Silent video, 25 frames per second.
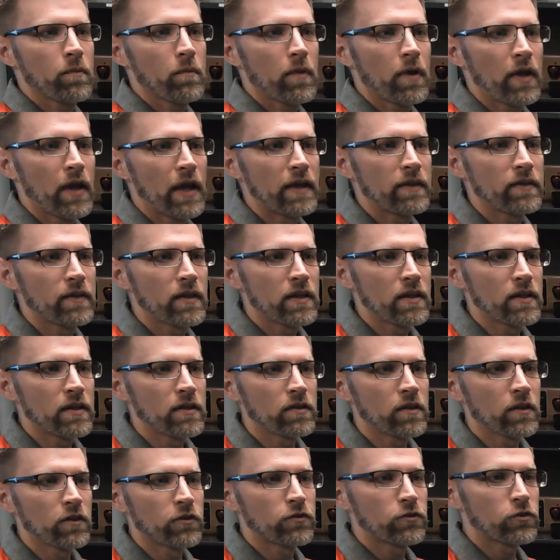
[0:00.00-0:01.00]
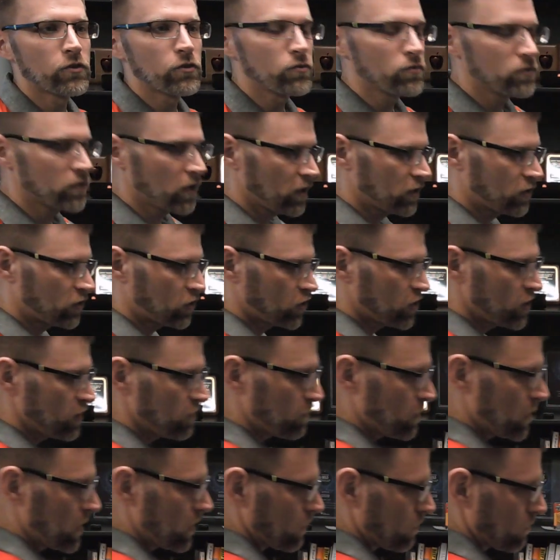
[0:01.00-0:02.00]
And then the student
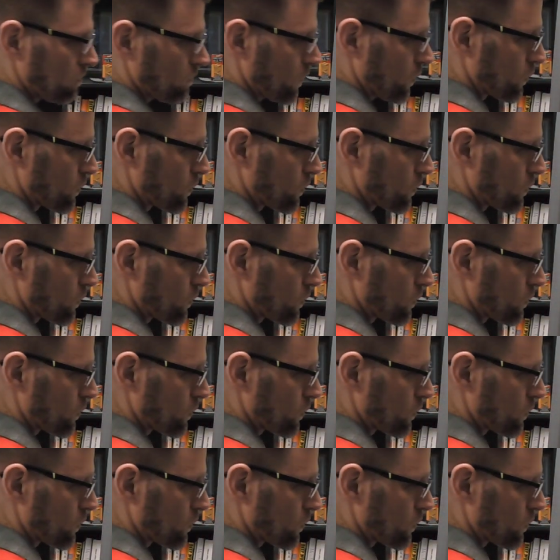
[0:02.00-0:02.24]
achievement or